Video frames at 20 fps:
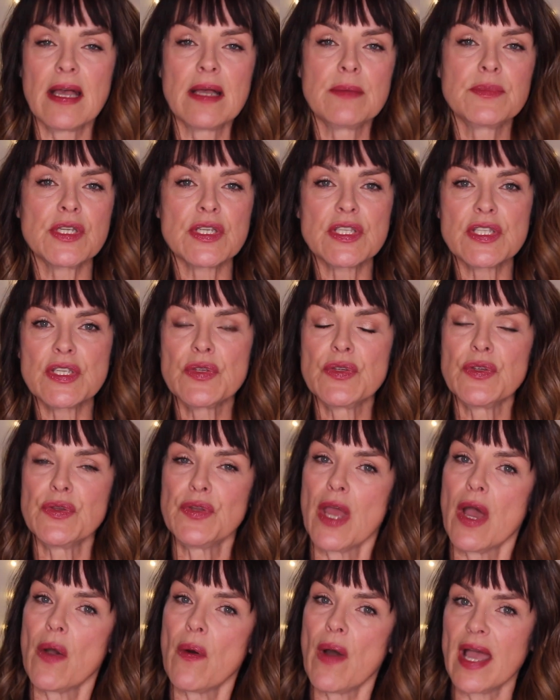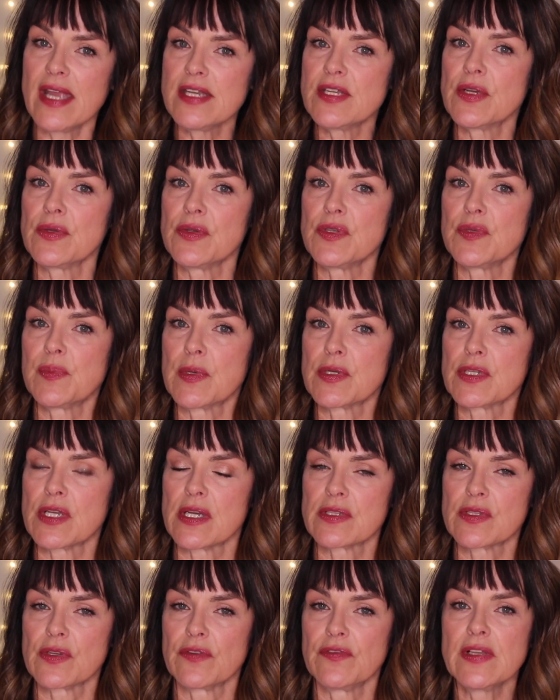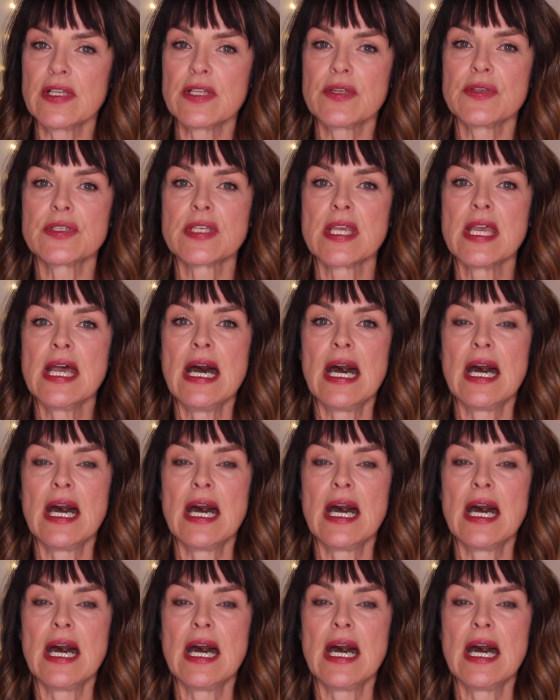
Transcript: Um, just so you know, I don't use Botox or fillers.